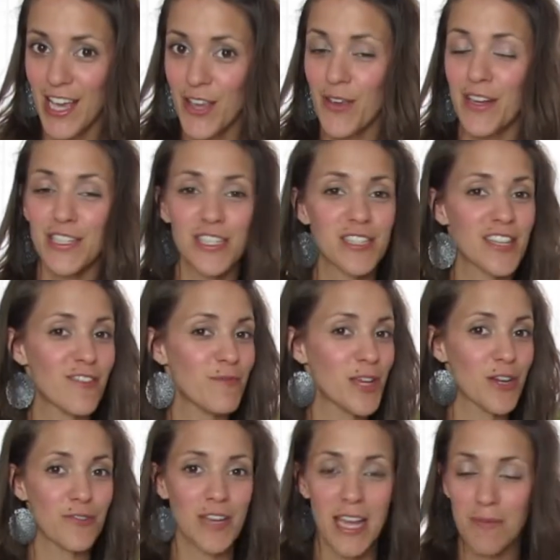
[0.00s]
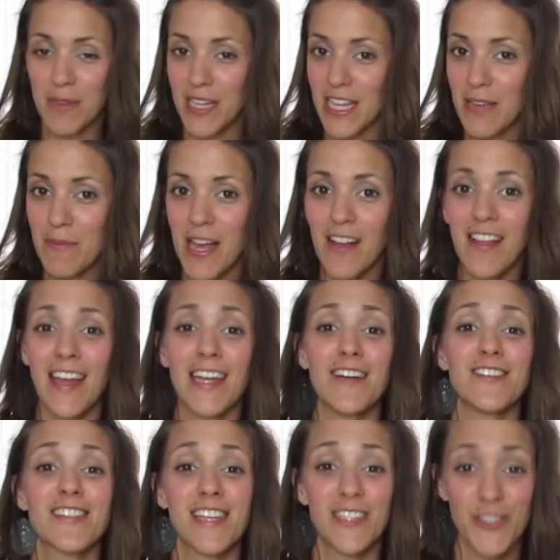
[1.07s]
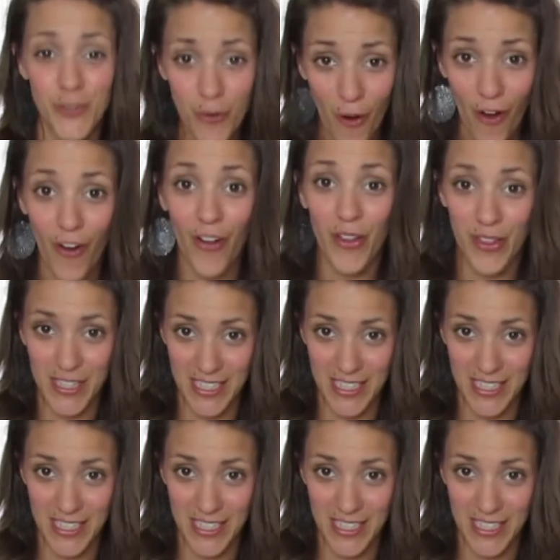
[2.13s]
You can just give me your name and email and I'll send you all the